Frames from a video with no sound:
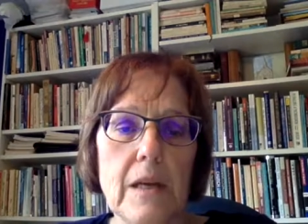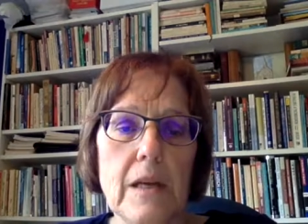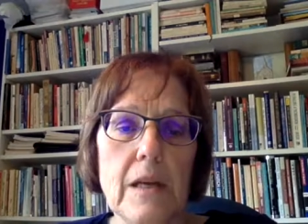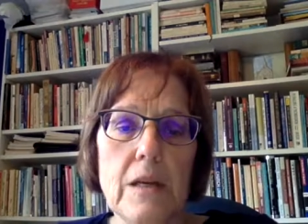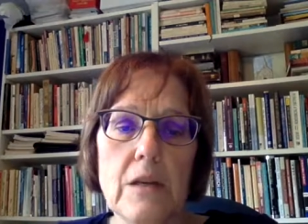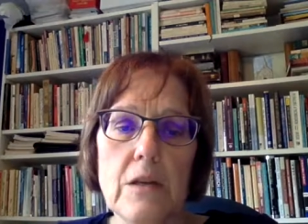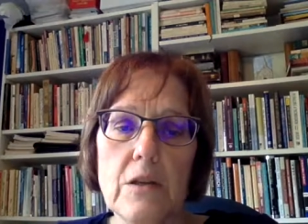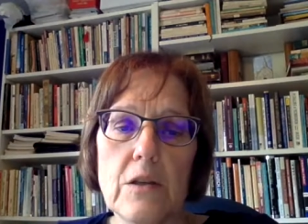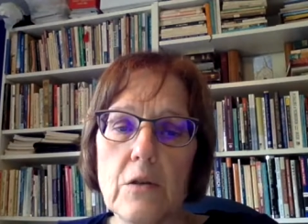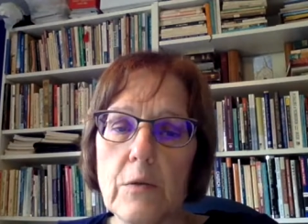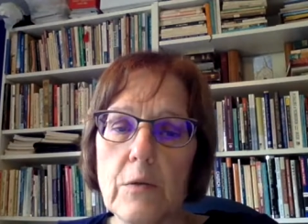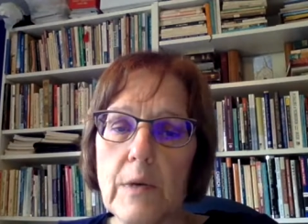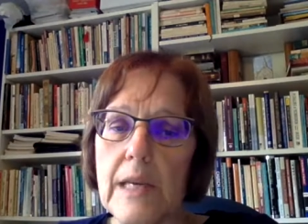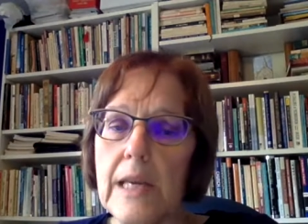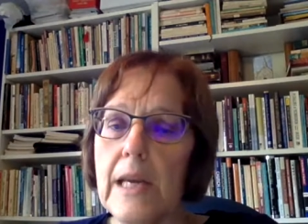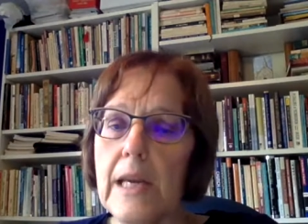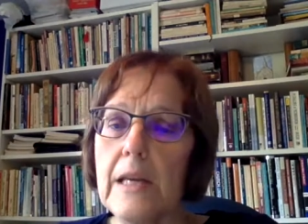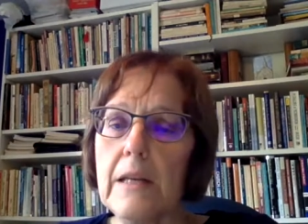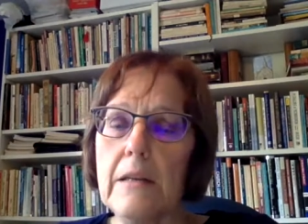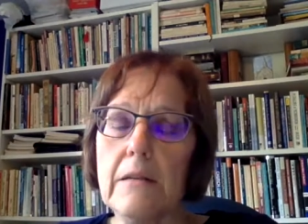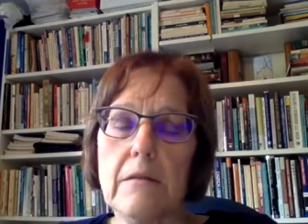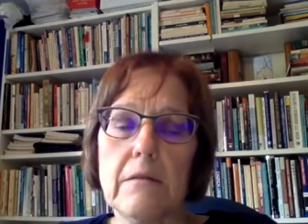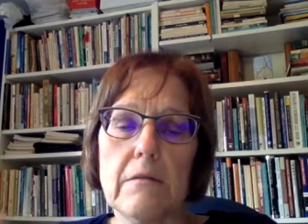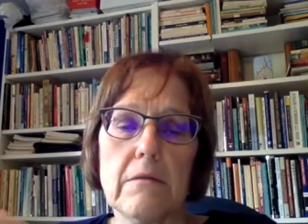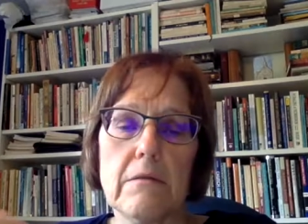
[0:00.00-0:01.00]
So
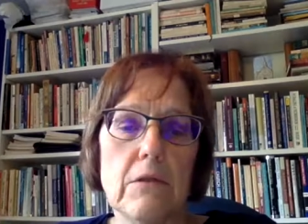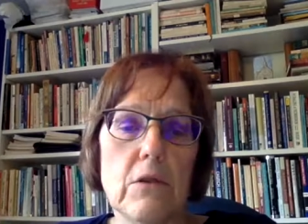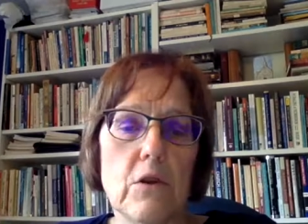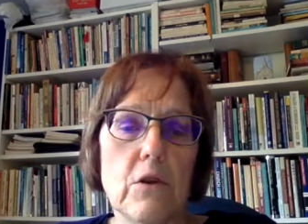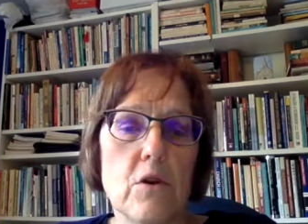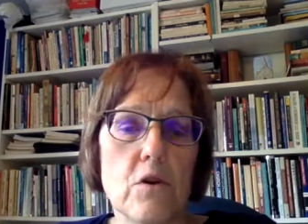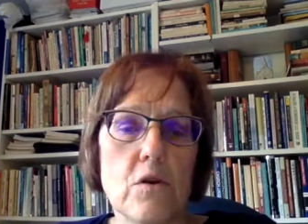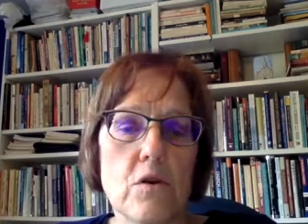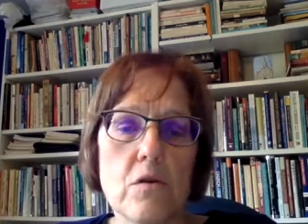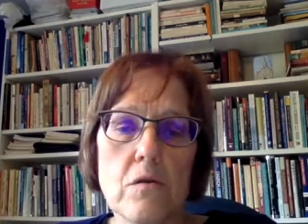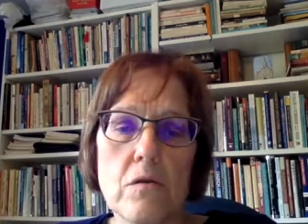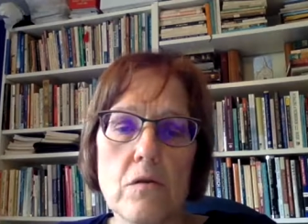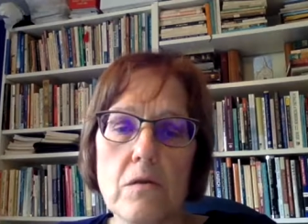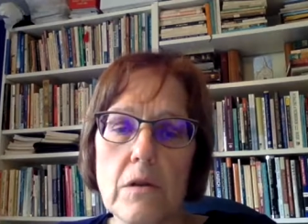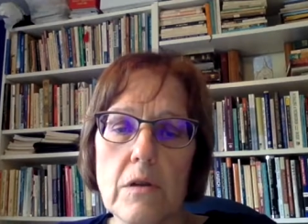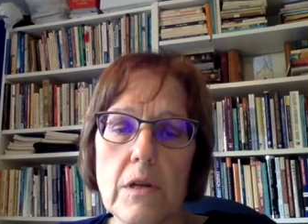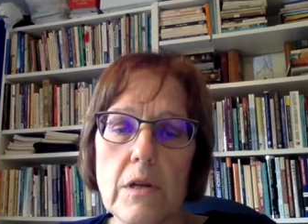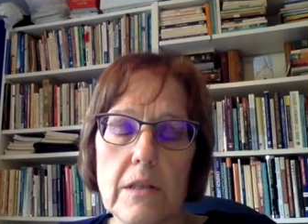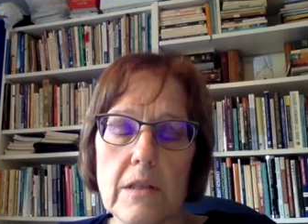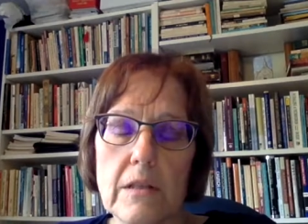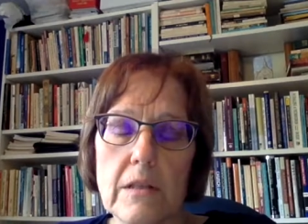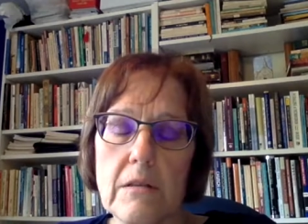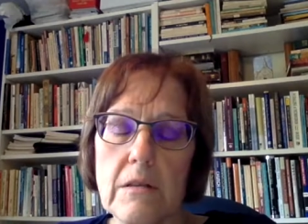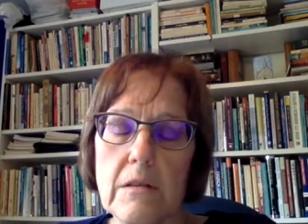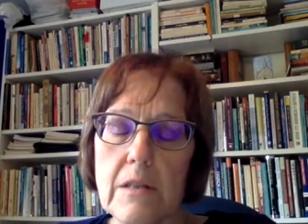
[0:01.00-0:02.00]
again, no,
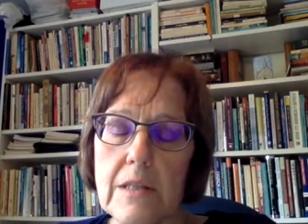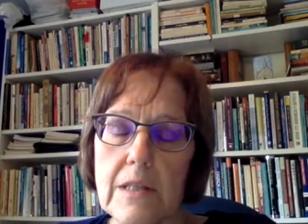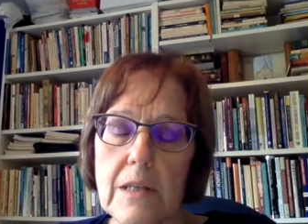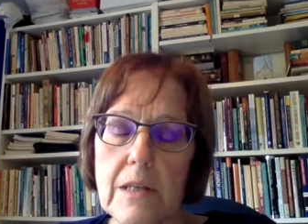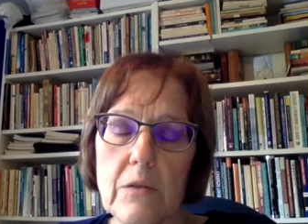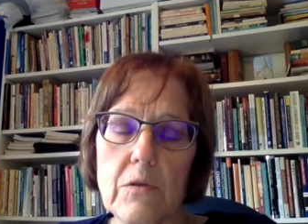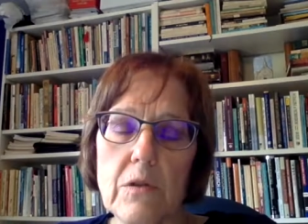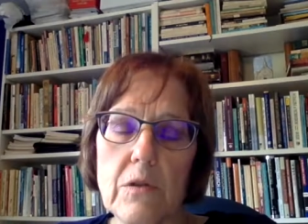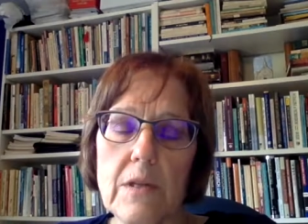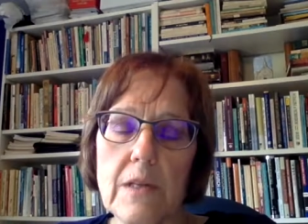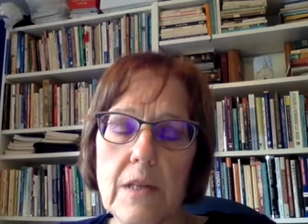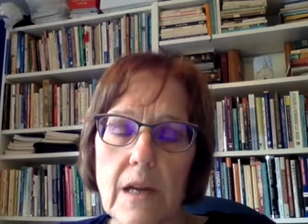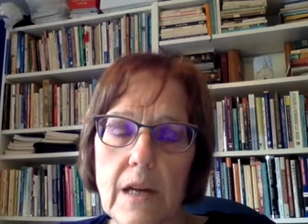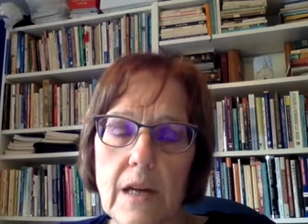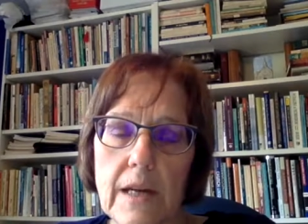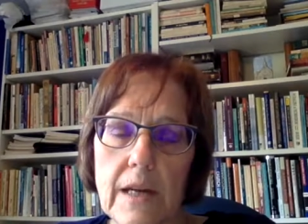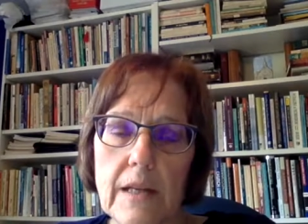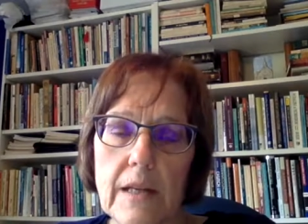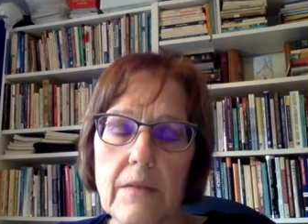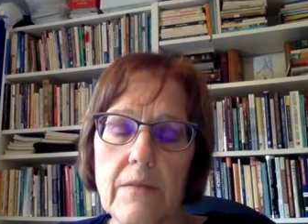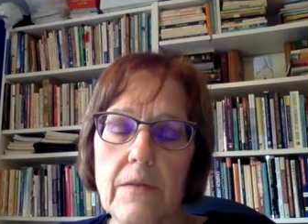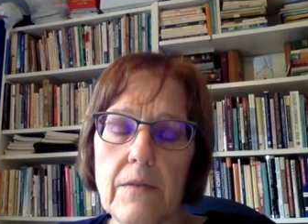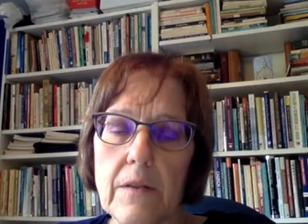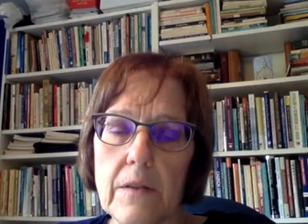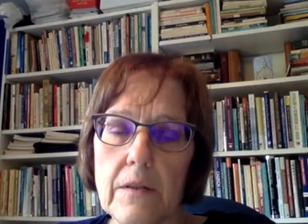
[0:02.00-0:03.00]
it's
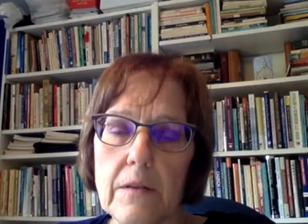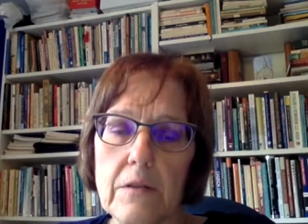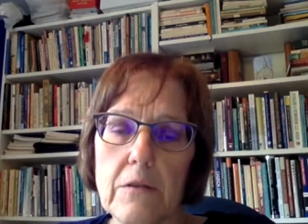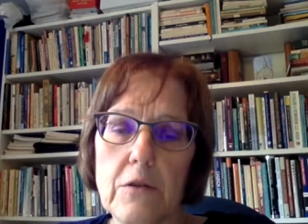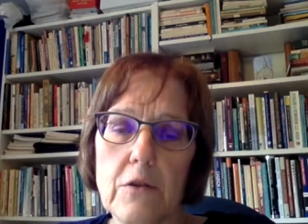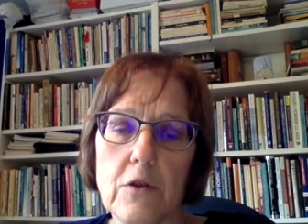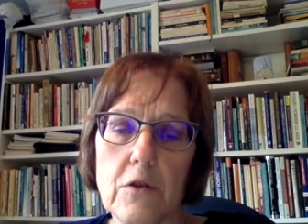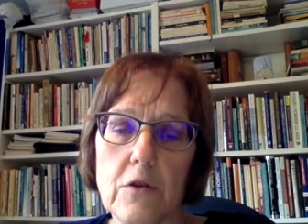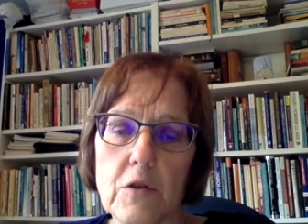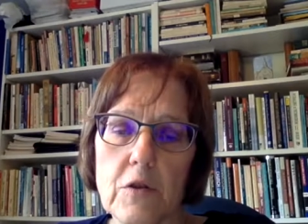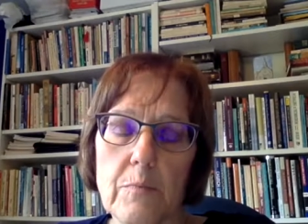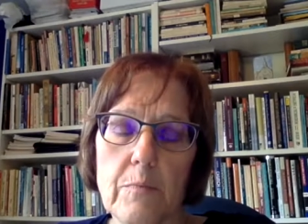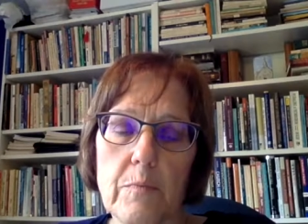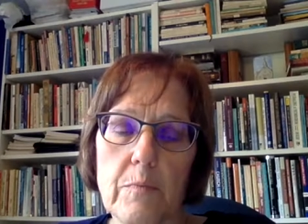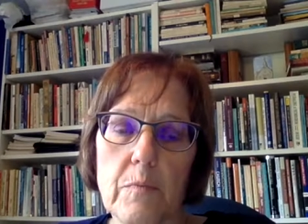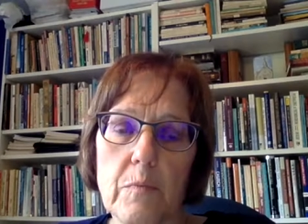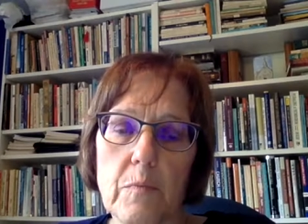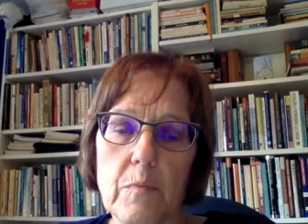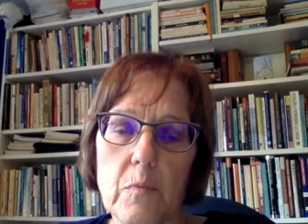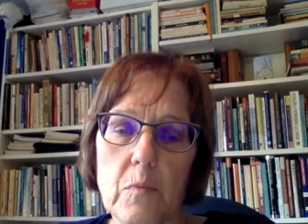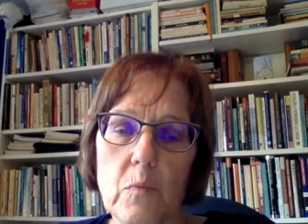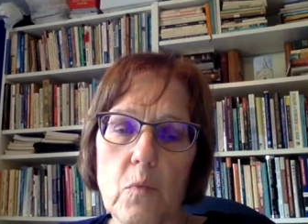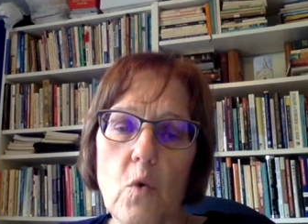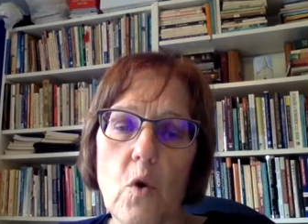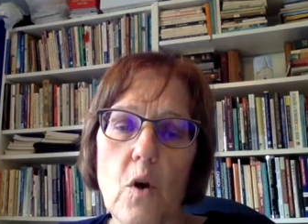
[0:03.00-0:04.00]
outside of the church
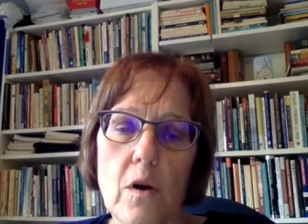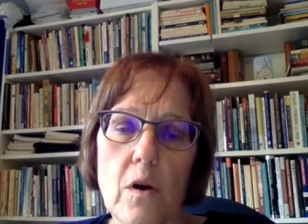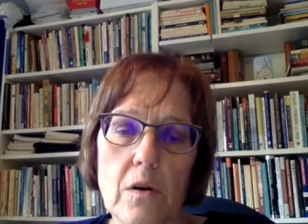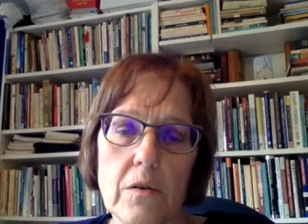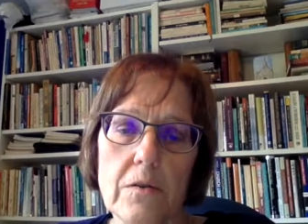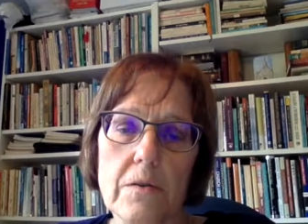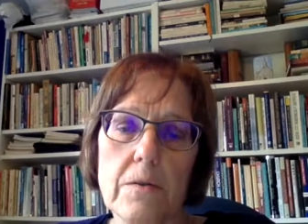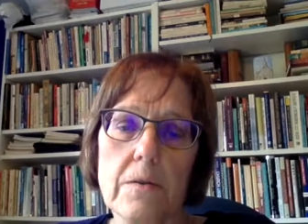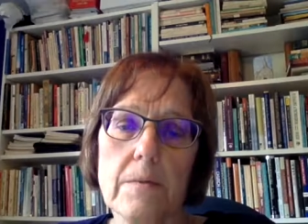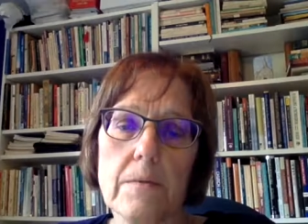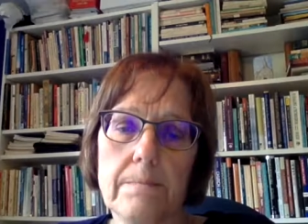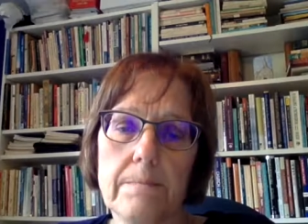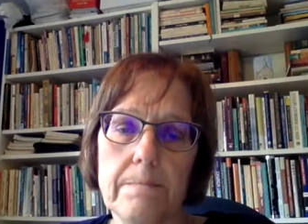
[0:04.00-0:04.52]
walls.